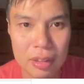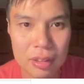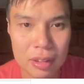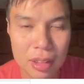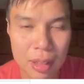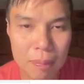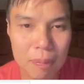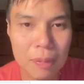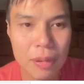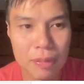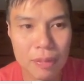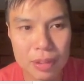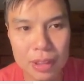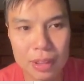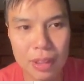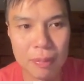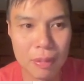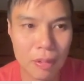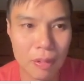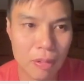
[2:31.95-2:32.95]
Number of
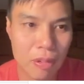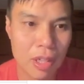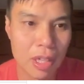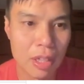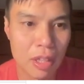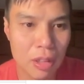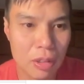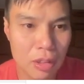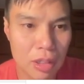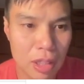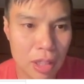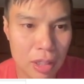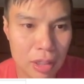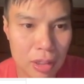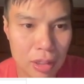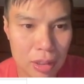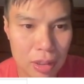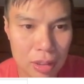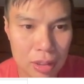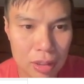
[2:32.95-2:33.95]
subarray. Okay.
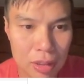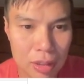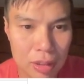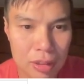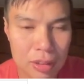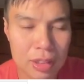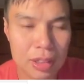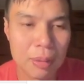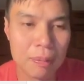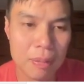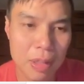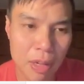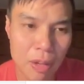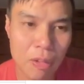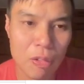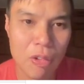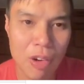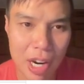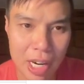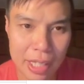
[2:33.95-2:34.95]

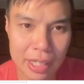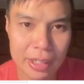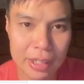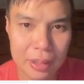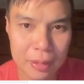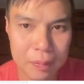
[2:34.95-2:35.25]
Subarray.